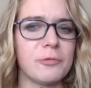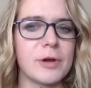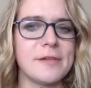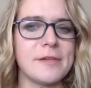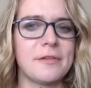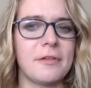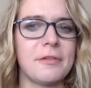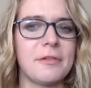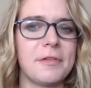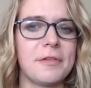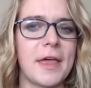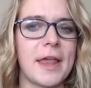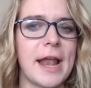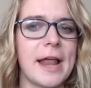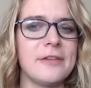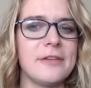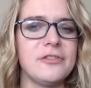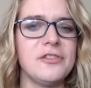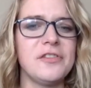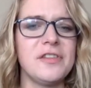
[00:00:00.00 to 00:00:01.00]
reasons that
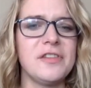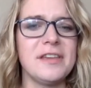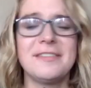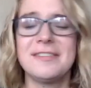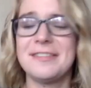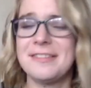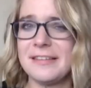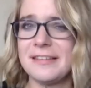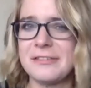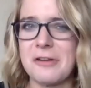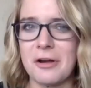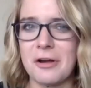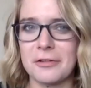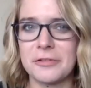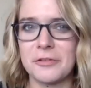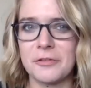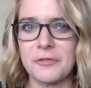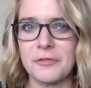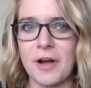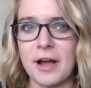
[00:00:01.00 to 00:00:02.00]
N G Cs did
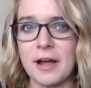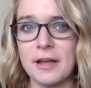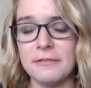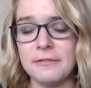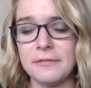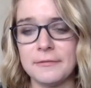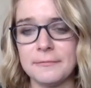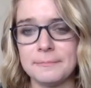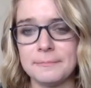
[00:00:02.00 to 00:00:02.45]
not survive?